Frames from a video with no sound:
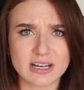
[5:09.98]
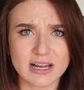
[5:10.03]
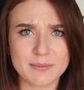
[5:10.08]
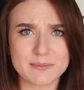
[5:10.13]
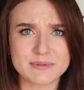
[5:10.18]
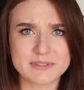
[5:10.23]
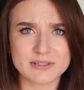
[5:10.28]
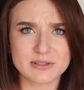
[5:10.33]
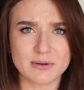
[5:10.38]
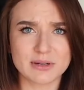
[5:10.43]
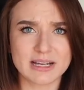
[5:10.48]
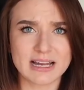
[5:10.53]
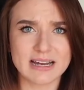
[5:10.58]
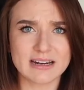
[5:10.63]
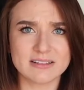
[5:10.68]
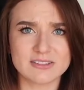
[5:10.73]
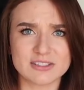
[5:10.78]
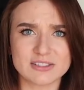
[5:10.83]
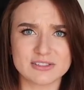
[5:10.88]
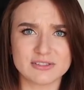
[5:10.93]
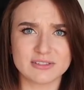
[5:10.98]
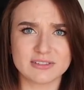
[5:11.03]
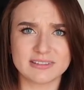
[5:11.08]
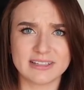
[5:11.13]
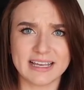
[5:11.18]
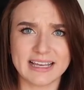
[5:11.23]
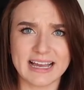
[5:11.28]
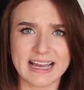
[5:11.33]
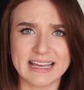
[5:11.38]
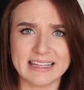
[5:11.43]
cups, so it kind of just looked
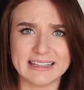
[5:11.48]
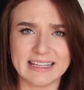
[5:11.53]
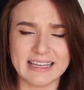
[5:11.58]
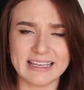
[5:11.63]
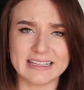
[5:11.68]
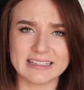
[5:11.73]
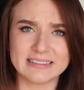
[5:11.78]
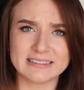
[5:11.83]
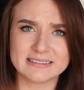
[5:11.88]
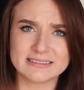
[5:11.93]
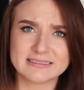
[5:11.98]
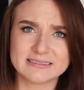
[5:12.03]
like I had like